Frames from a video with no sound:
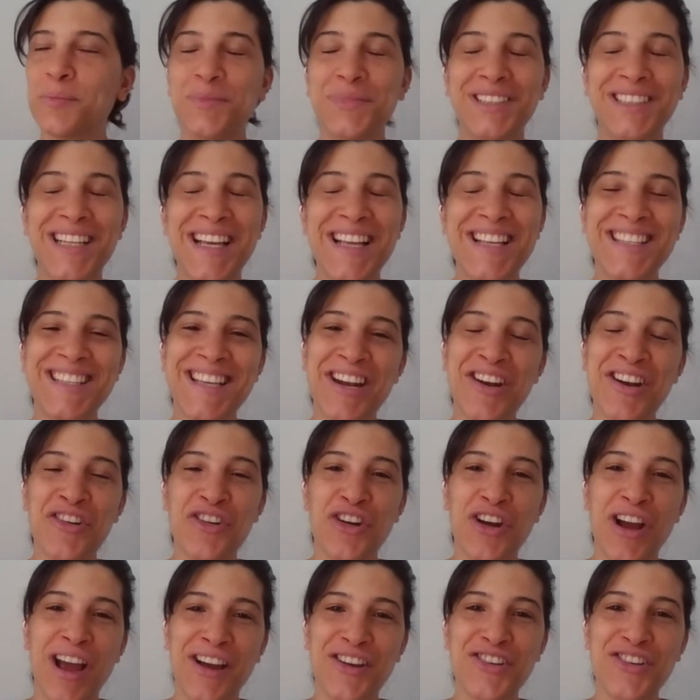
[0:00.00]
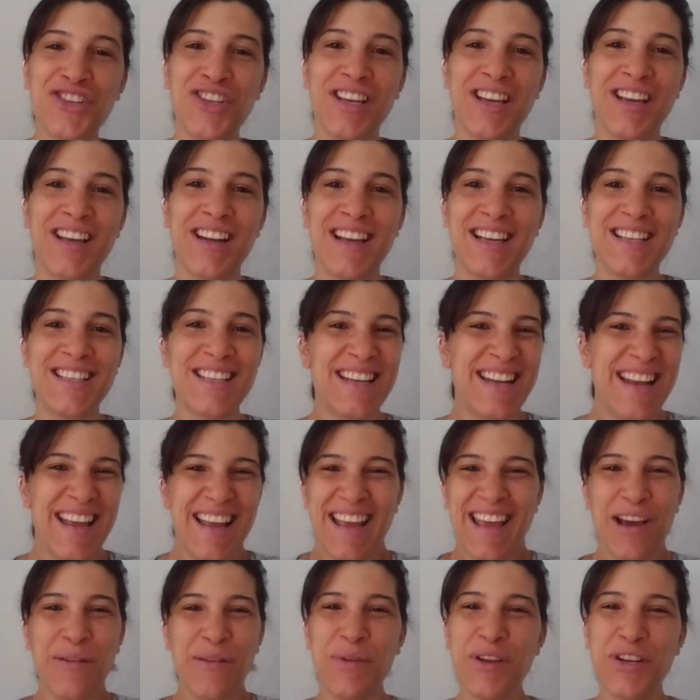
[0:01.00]
state senator, actually, and I said, hey,
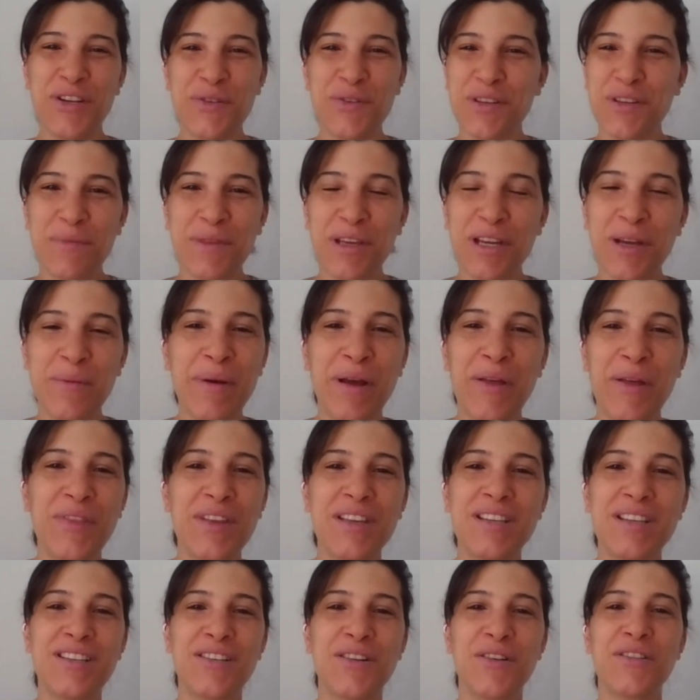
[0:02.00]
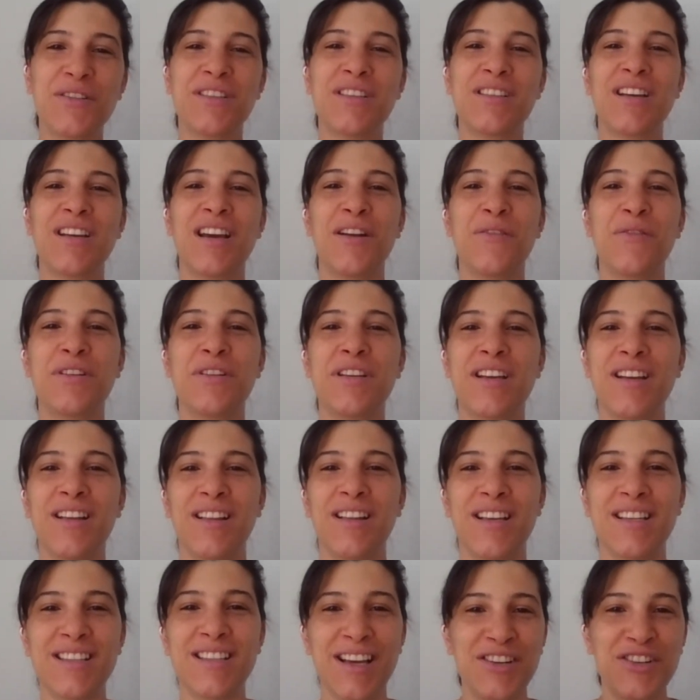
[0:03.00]
can we do something about this? You know, this is kind of
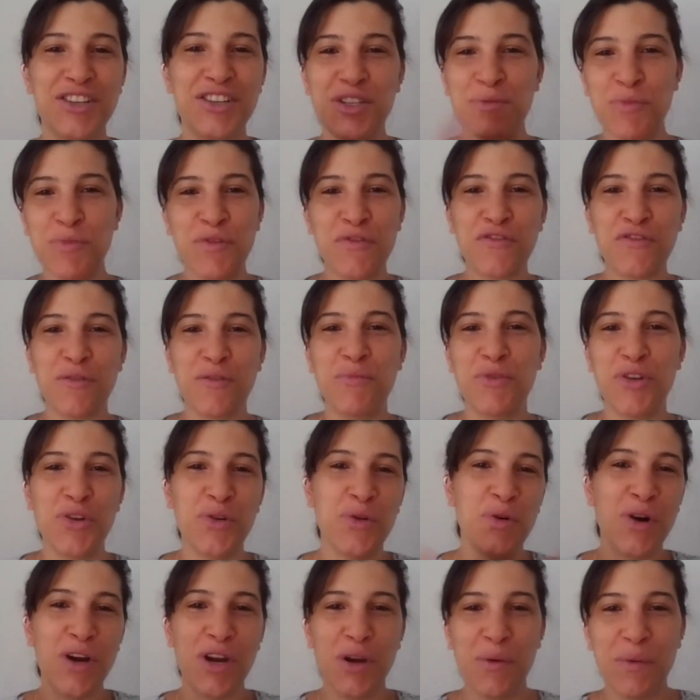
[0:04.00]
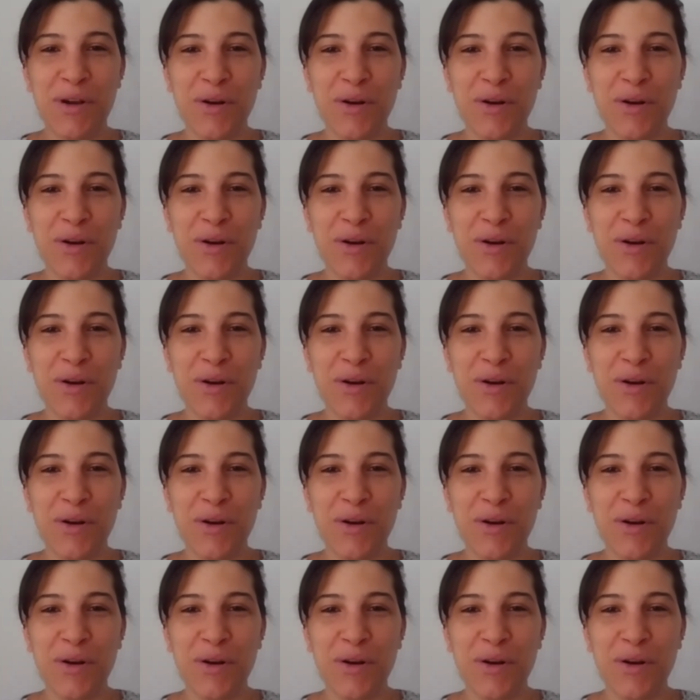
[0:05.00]
ridiculous. I just moved from New York.